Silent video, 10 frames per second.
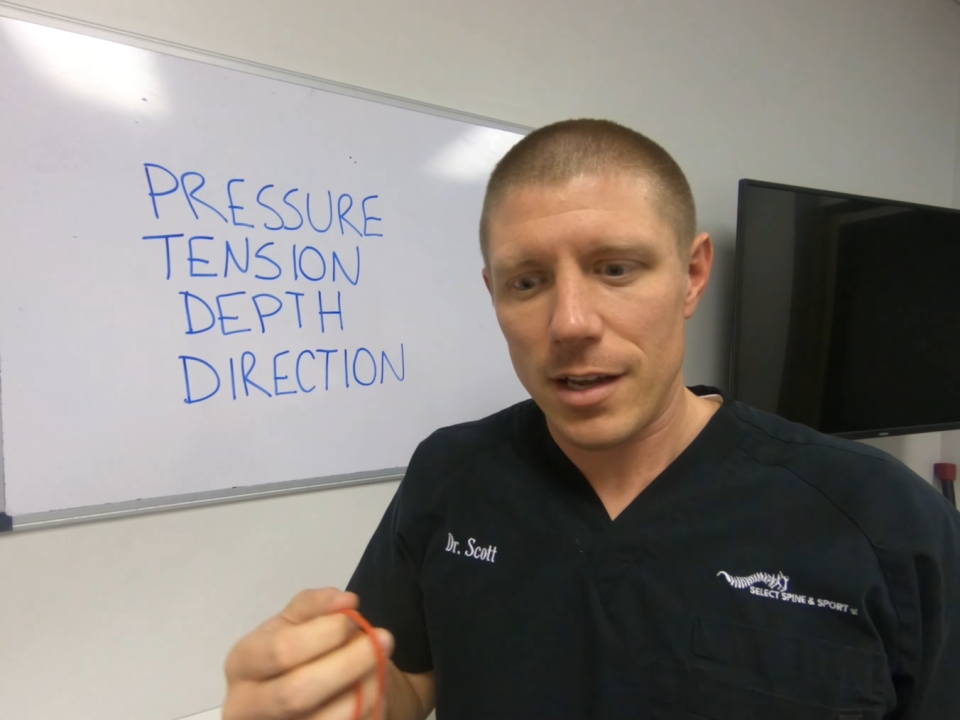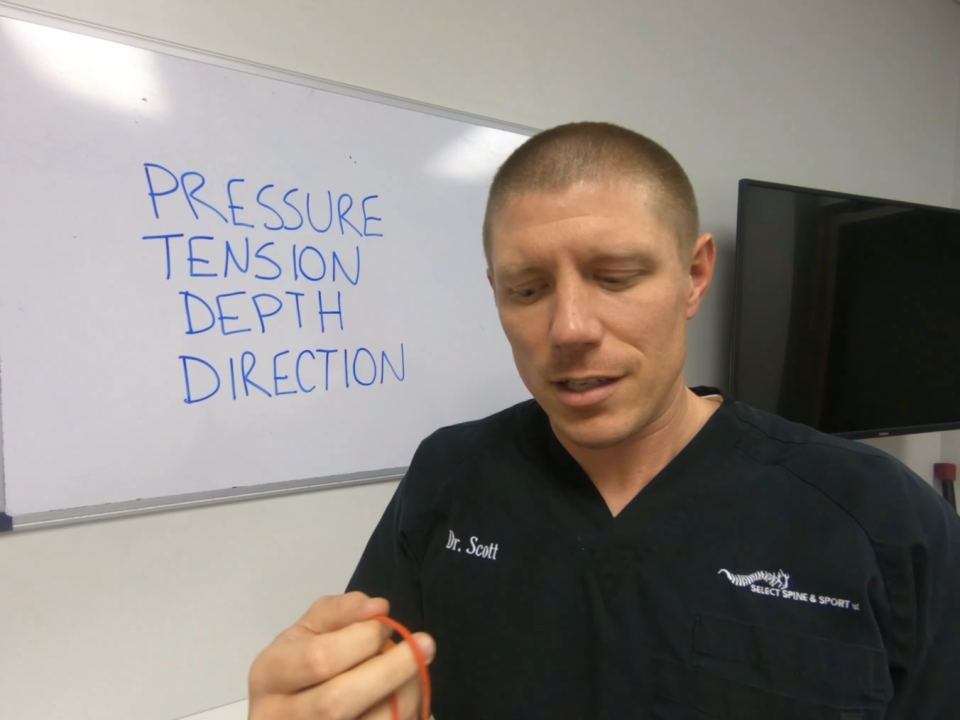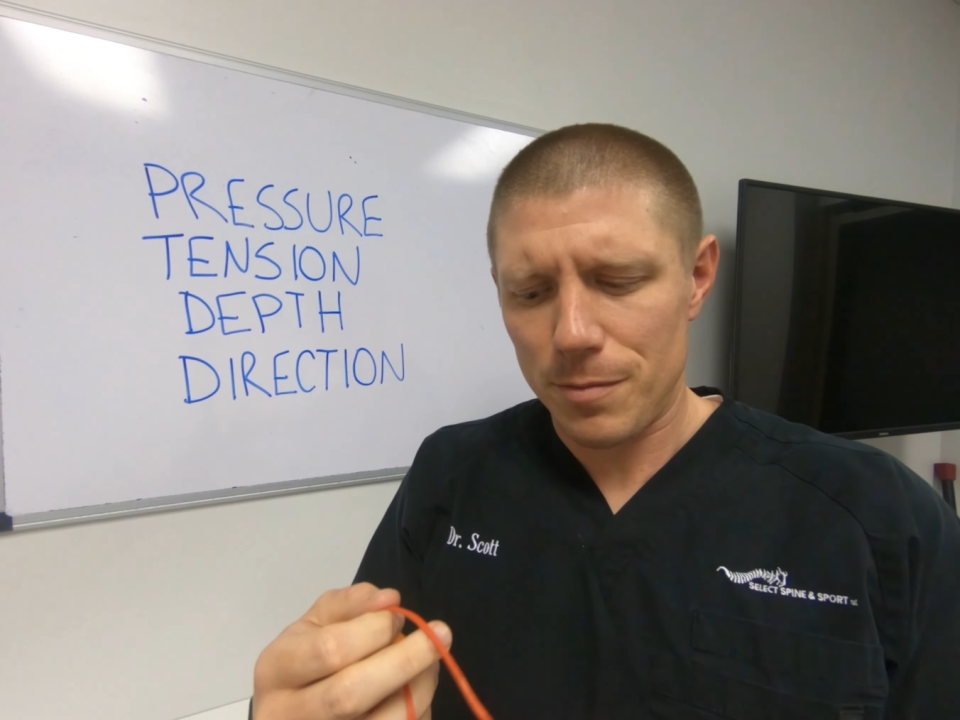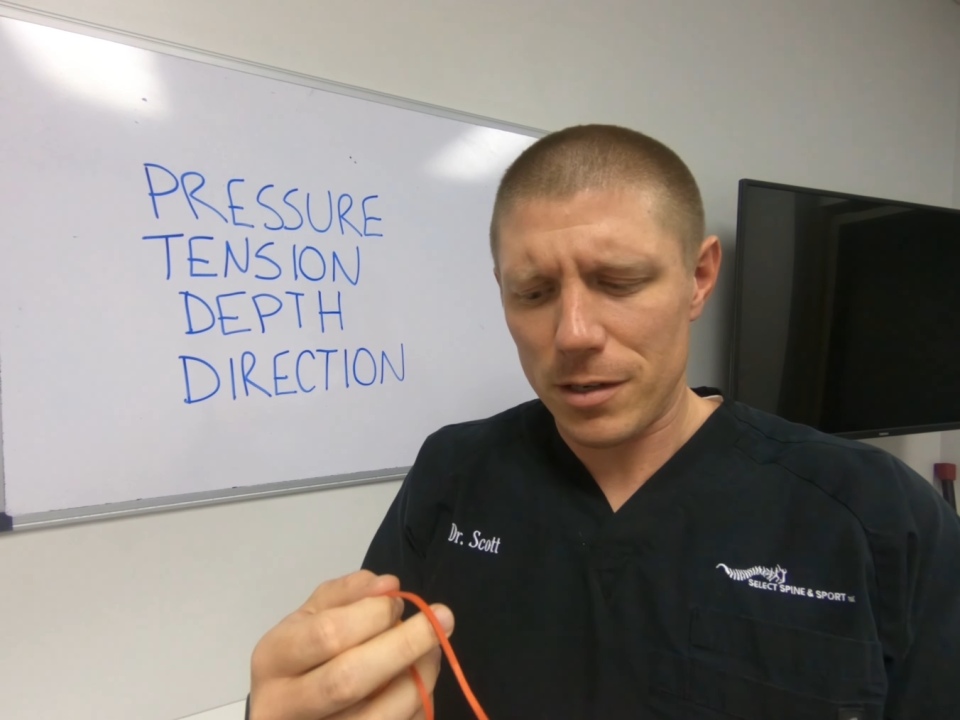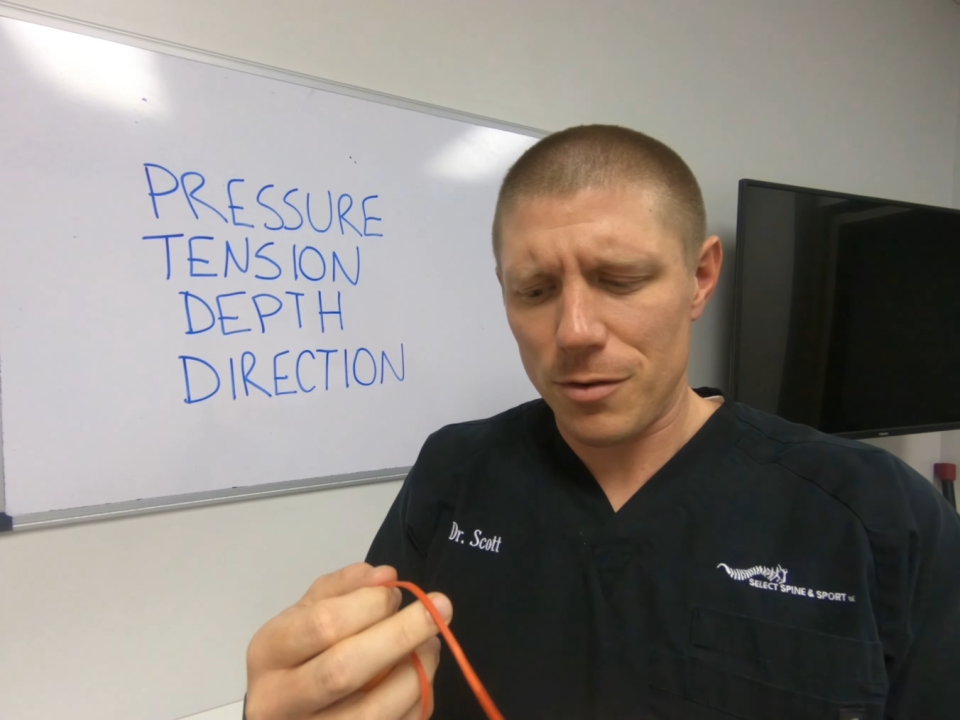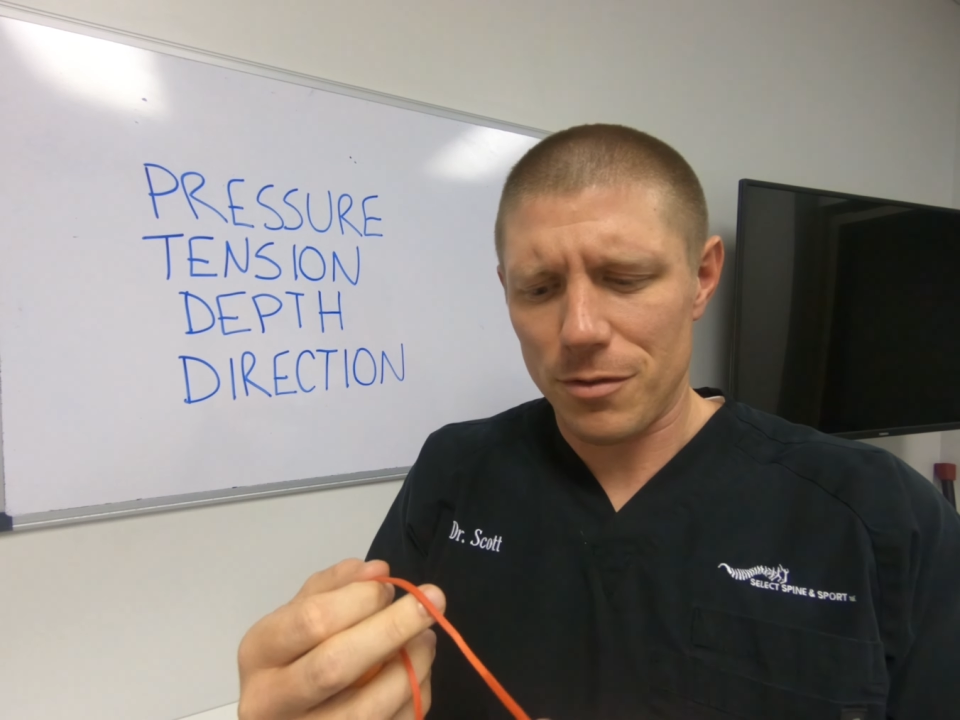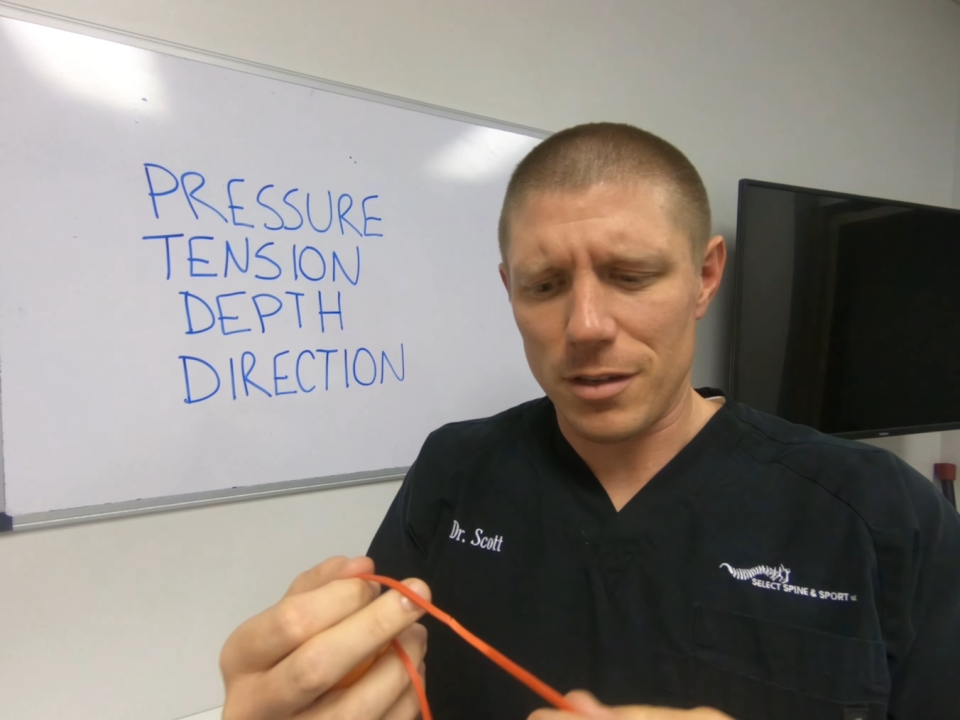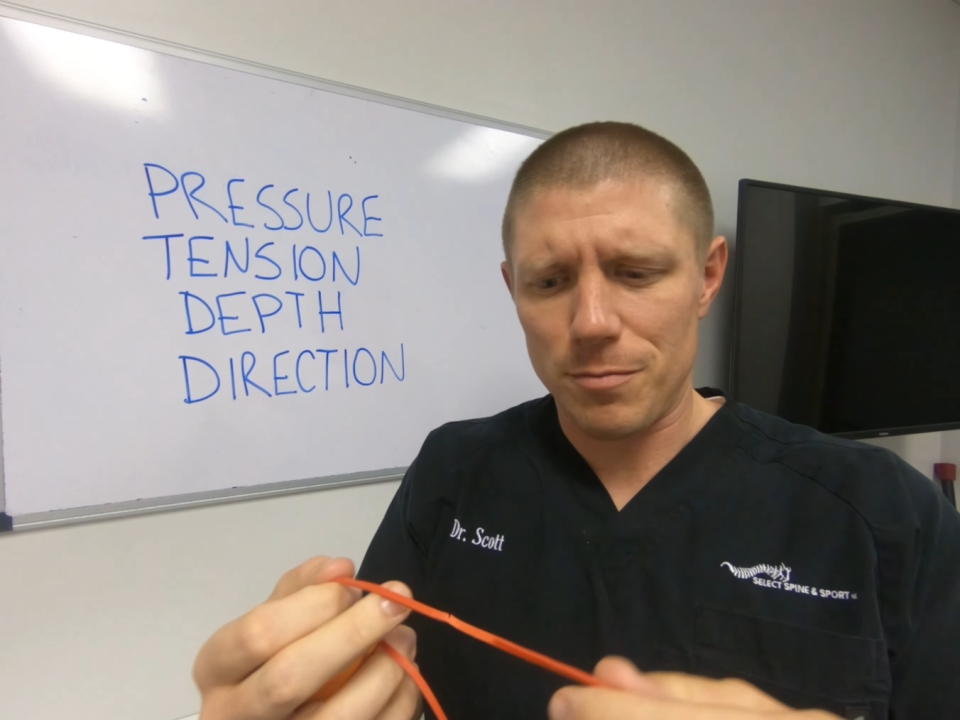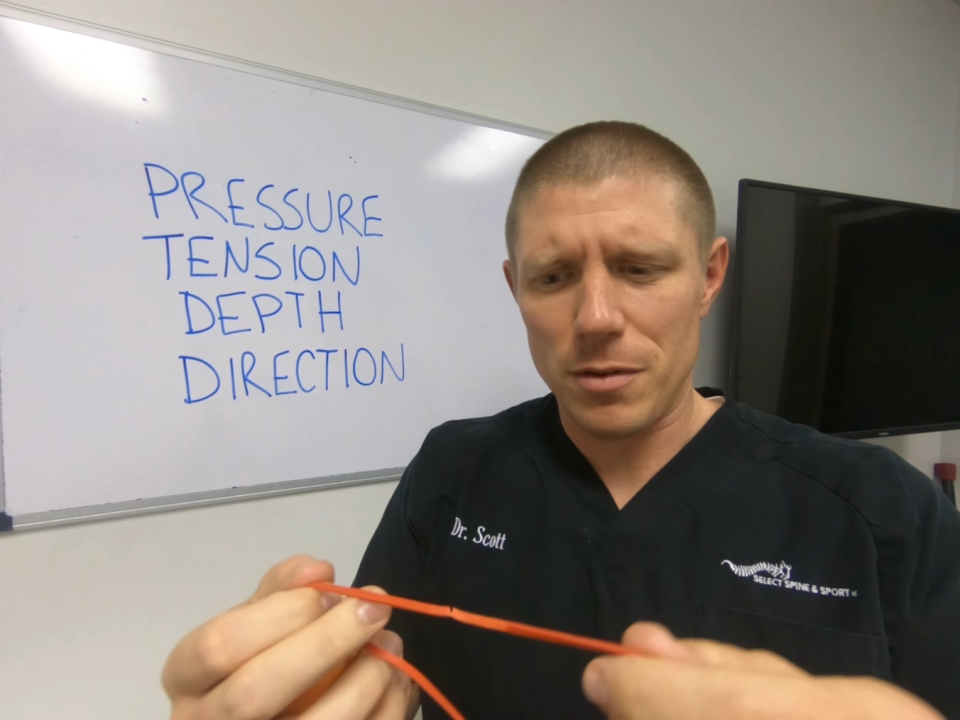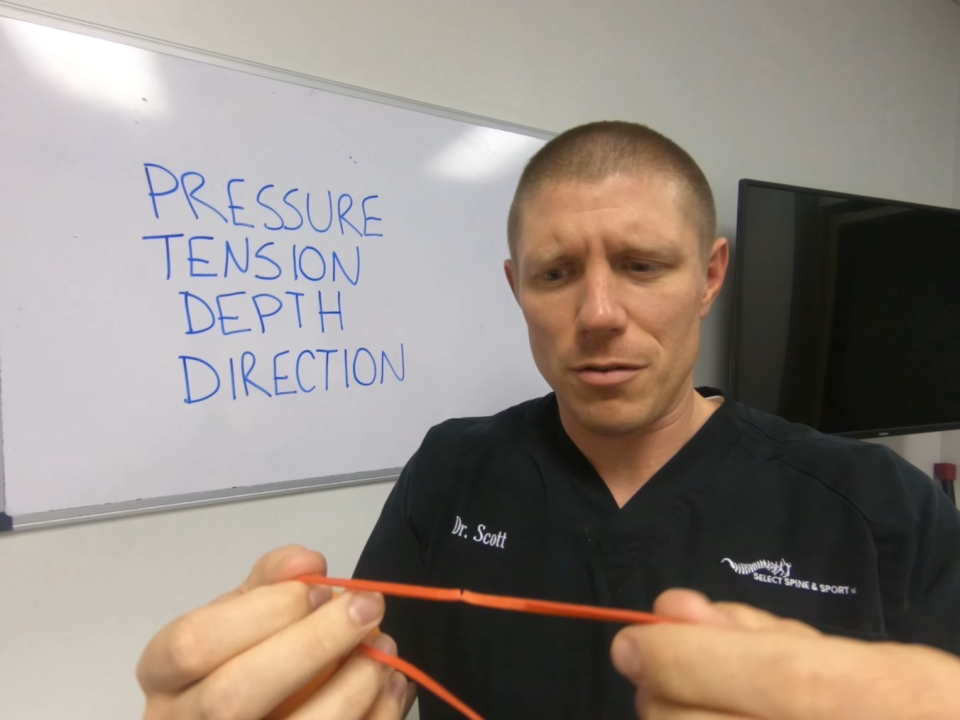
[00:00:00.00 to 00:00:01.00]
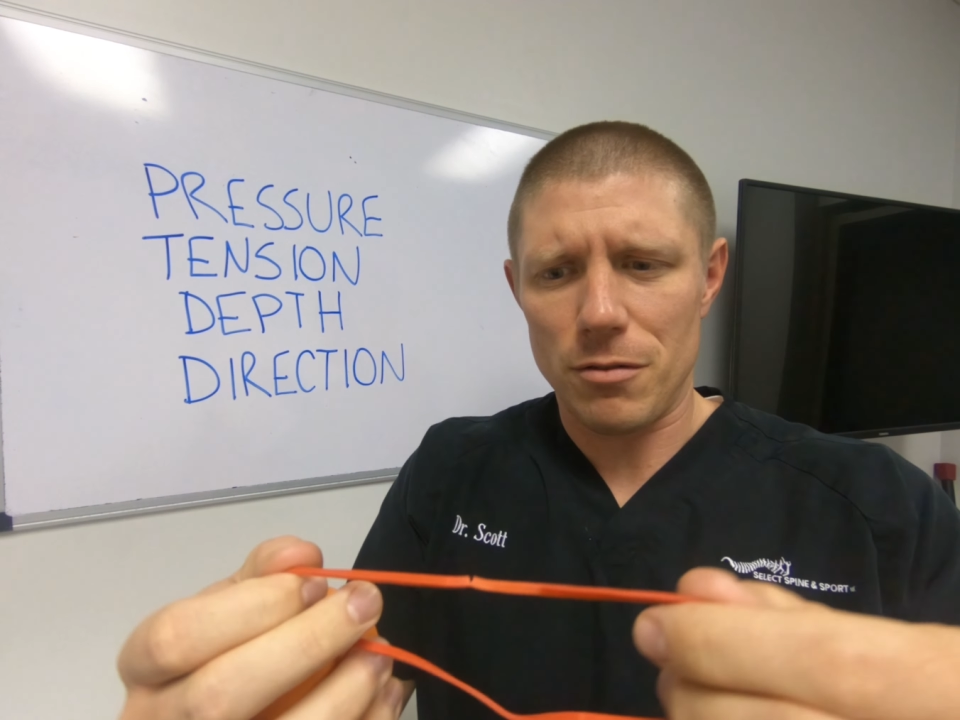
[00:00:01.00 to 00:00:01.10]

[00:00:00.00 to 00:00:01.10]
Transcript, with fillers: Especially with this big